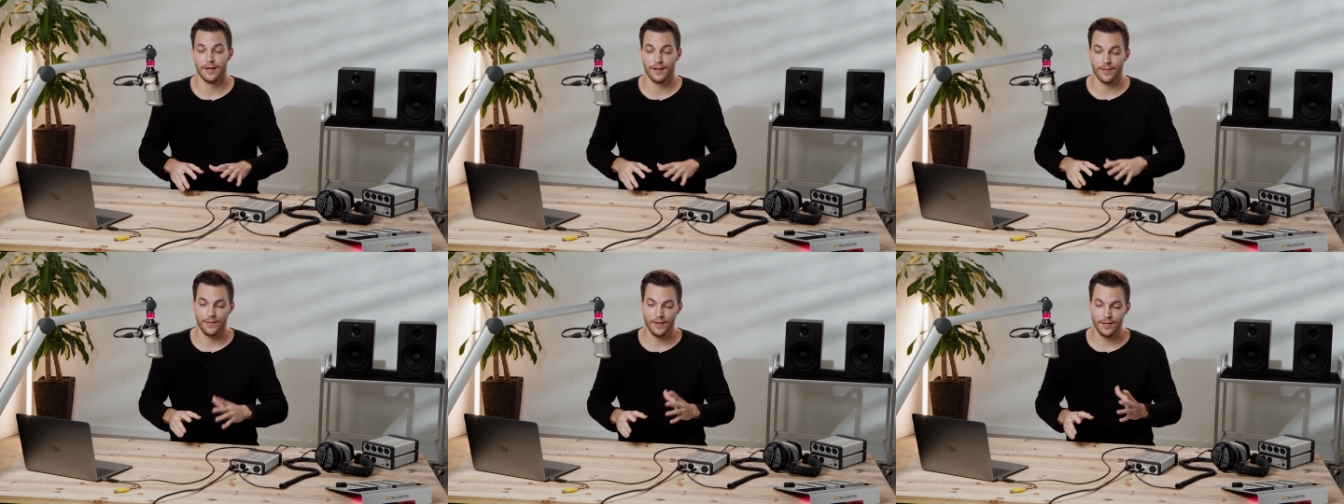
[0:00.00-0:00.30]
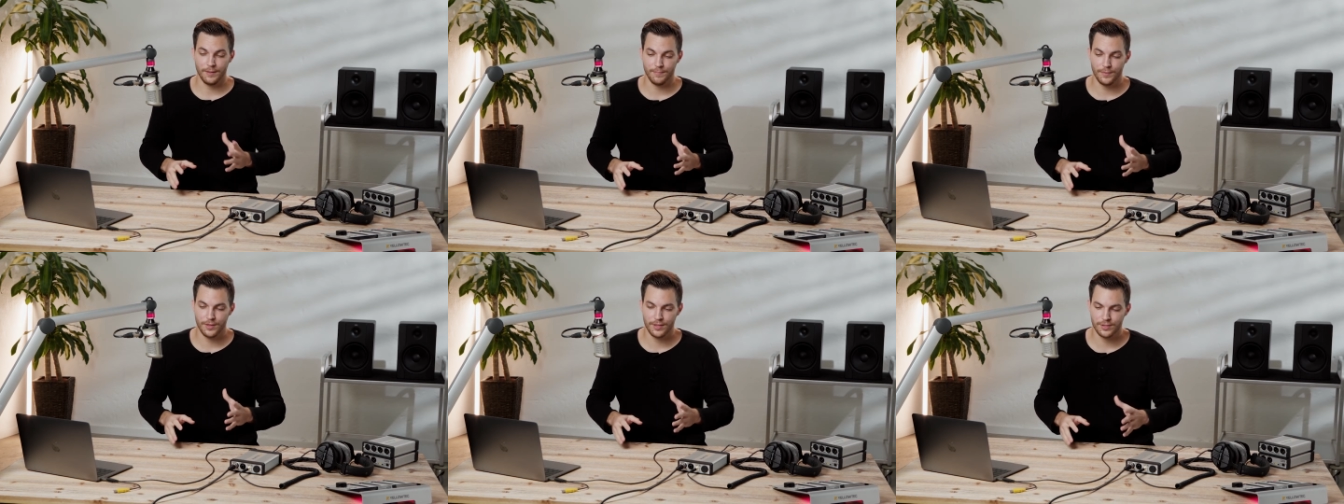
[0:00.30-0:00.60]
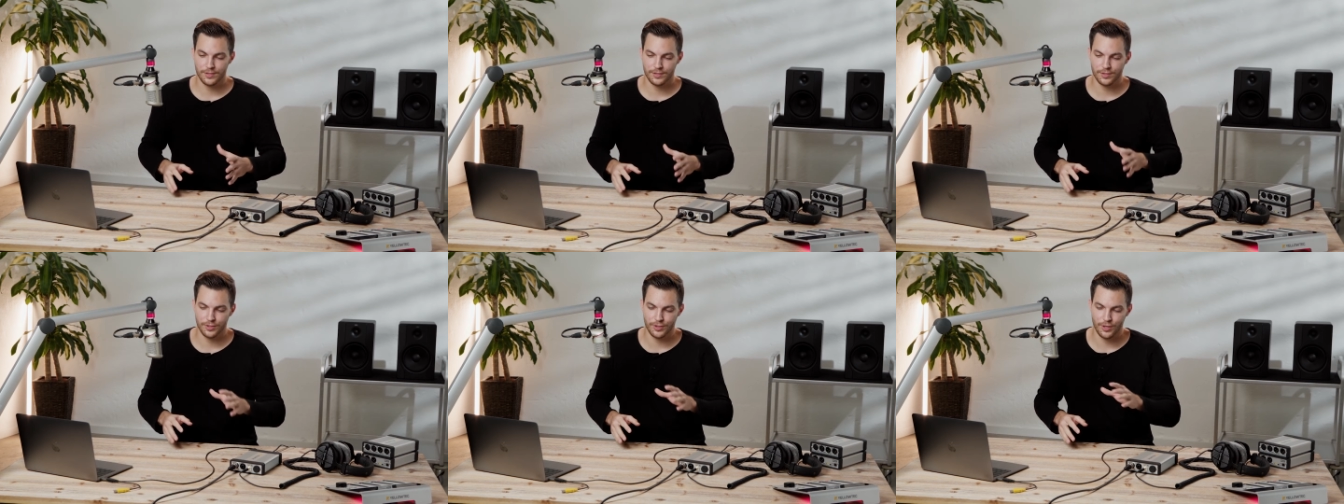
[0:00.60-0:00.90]
That
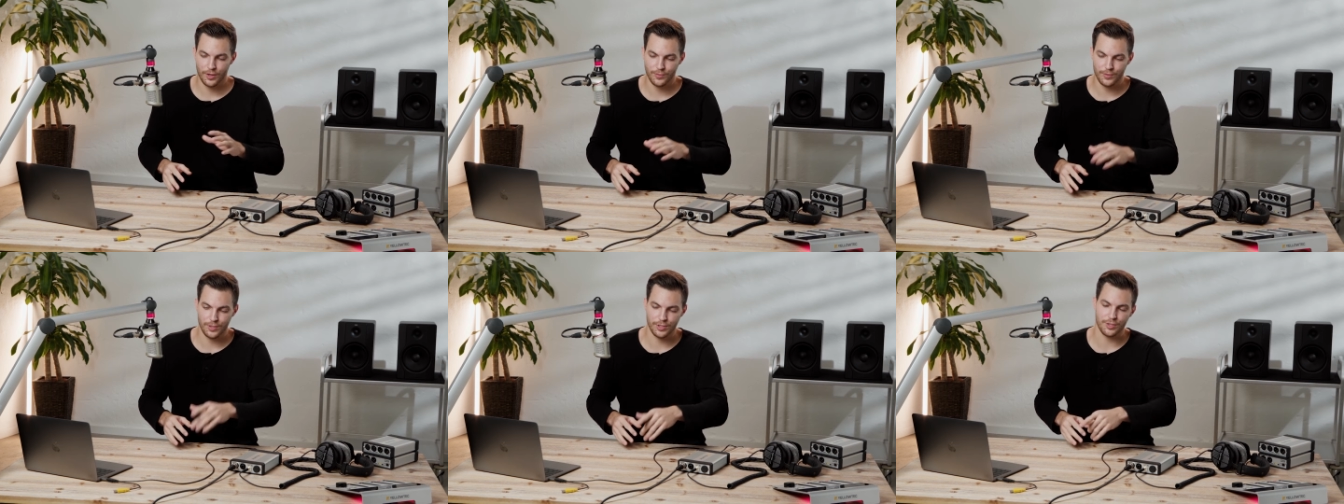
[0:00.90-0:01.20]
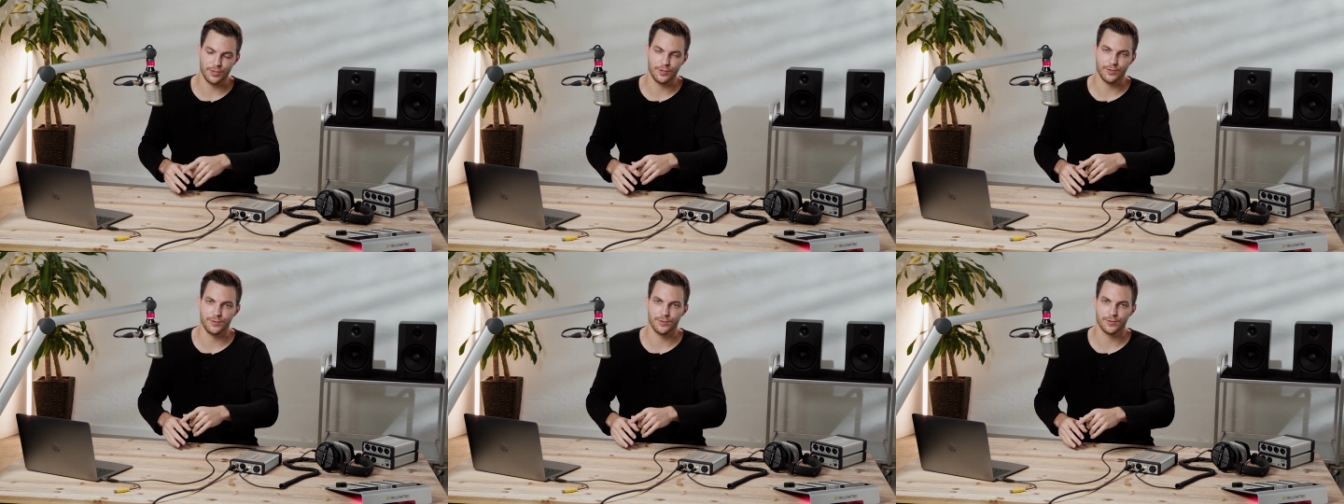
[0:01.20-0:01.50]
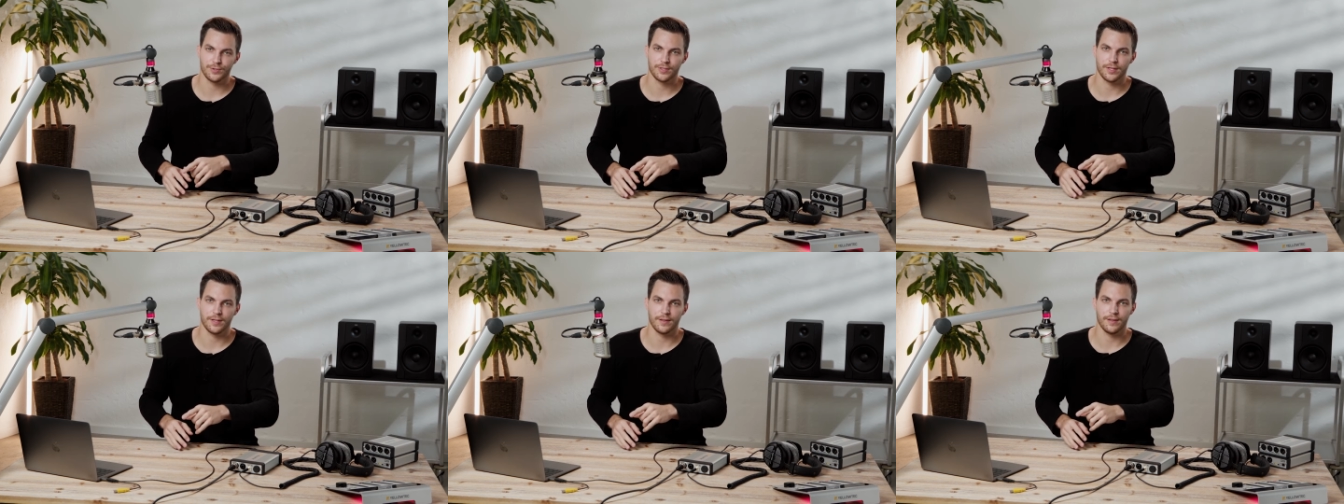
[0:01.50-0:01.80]
means you don't need to
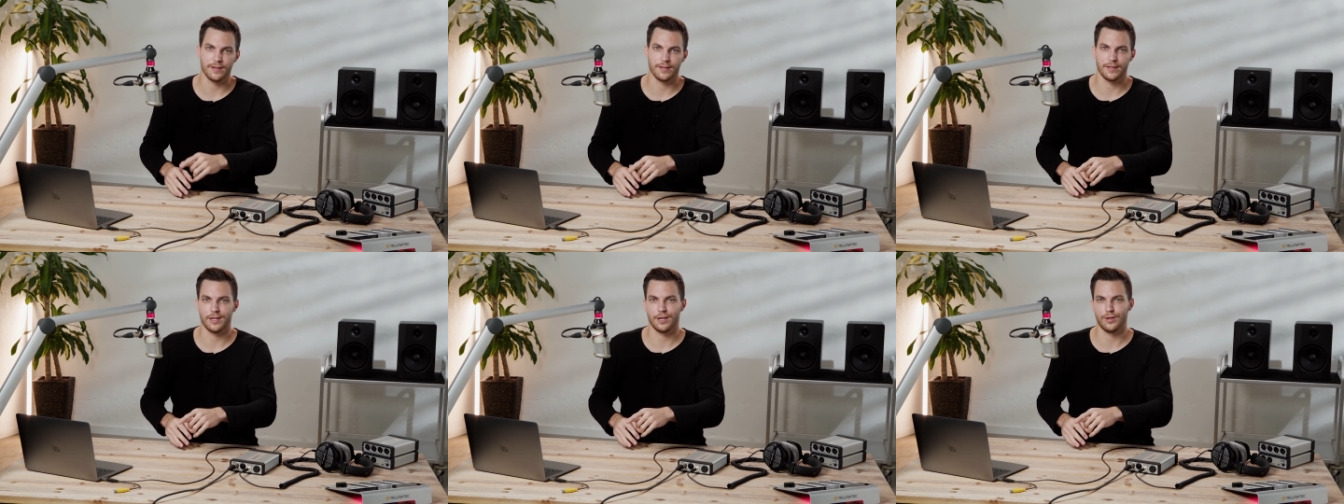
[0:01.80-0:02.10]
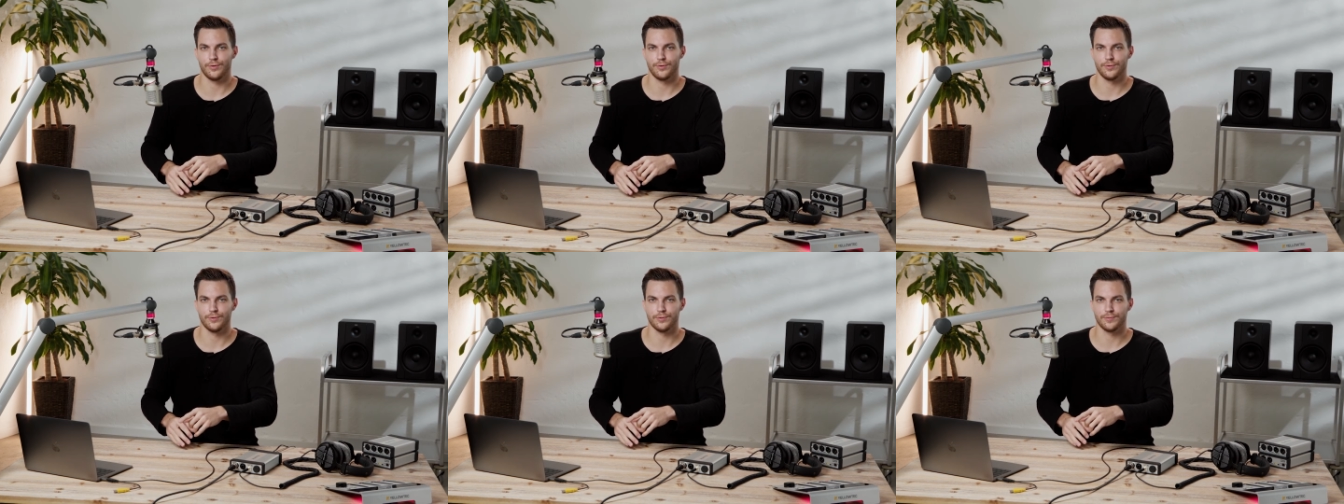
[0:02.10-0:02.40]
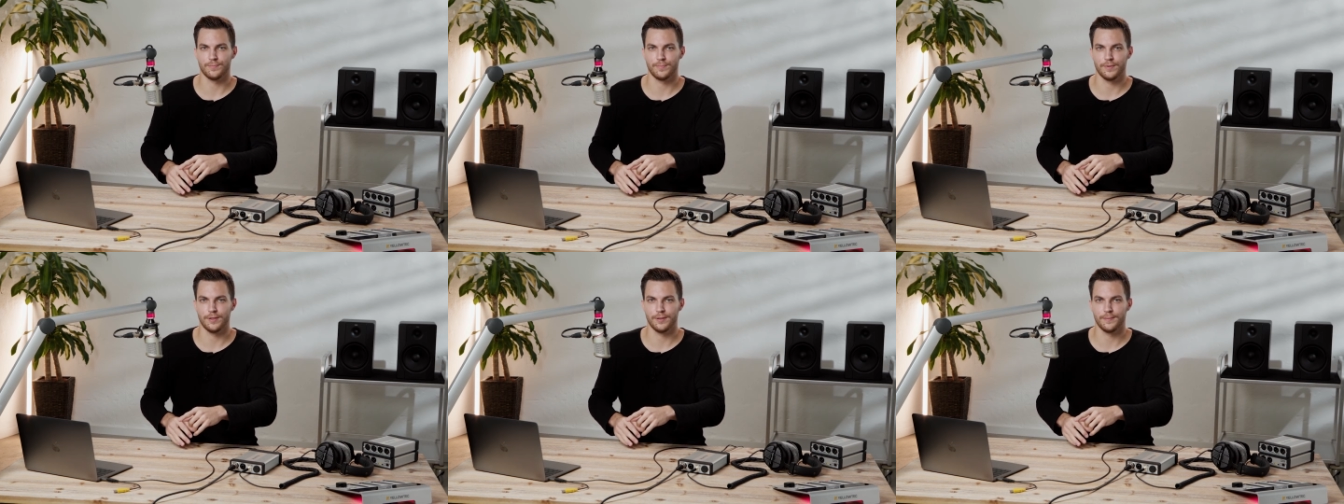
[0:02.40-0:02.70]
use the yellow
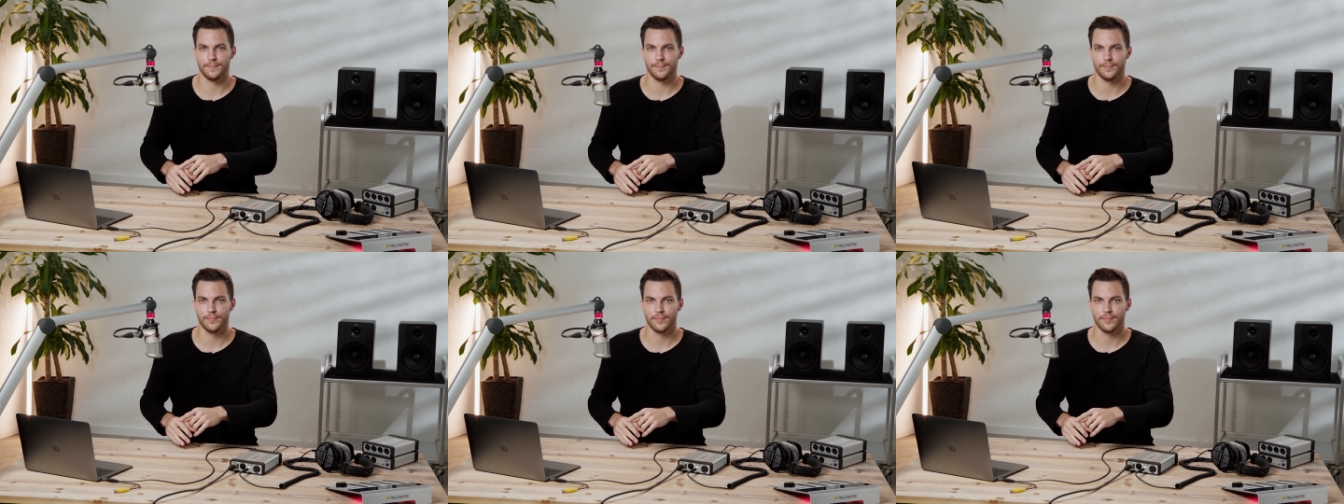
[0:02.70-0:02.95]
USB.